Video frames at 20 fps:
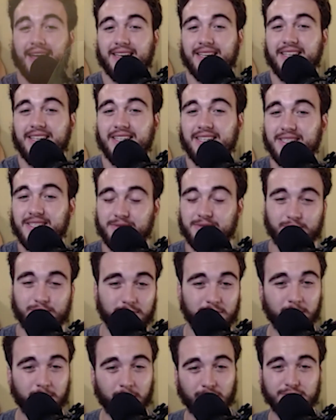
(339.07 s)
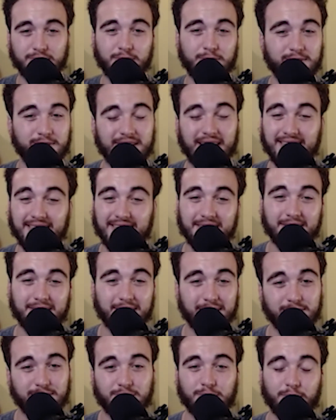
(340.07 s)
he's the person whose idea it
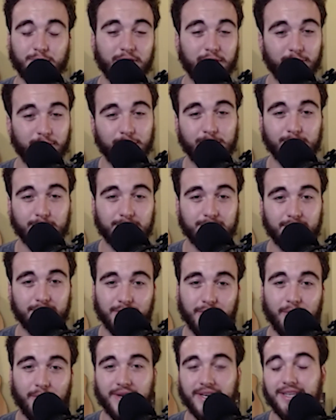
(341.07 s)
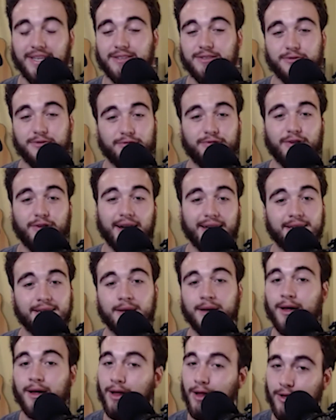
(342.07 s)
is to recruit Loki to find
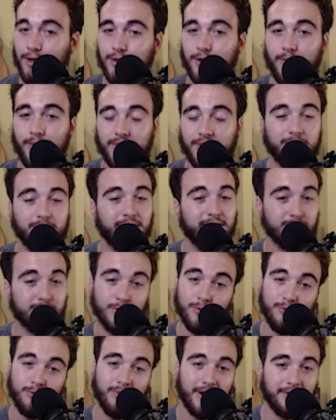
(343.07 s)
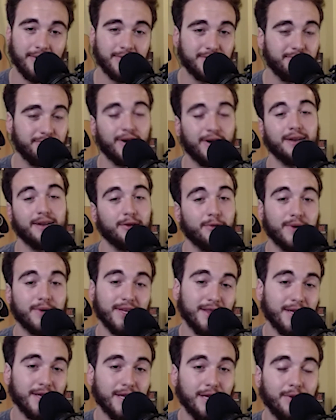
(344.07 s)
Loki, because who better to find Loki
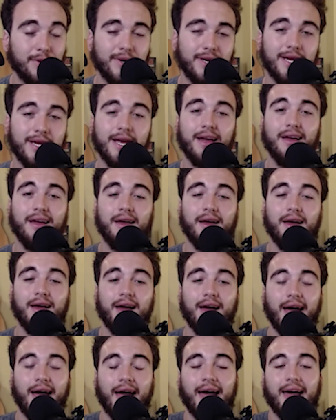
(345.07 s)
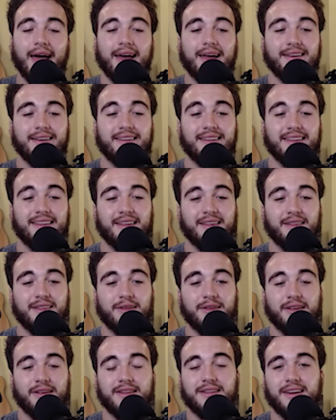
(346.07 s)
than Loki? And
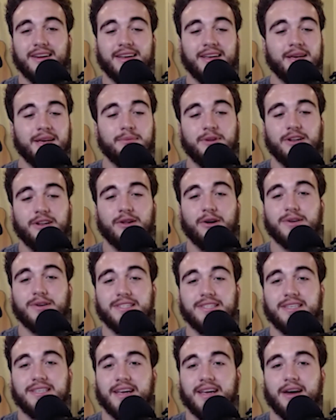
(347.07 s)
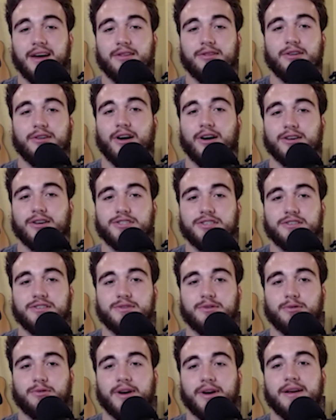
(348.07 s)
him and Loki together are just
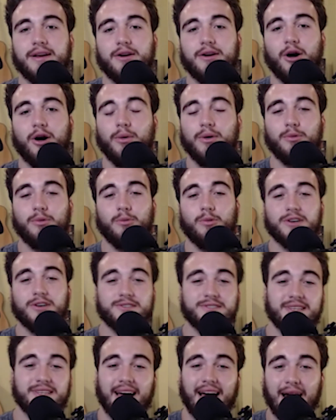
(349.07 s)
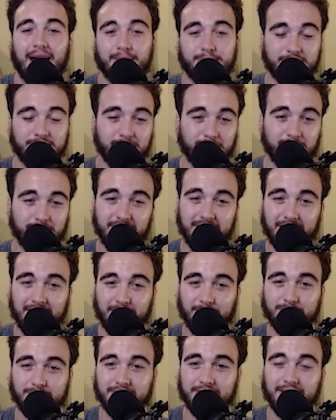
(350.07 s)
great. Owen Wilson absolutely
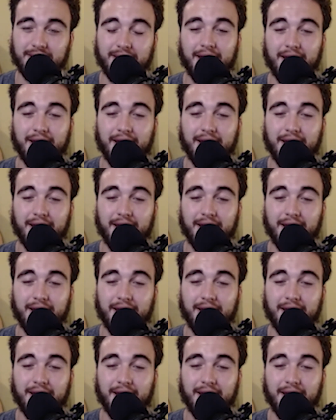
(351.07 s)
kills it.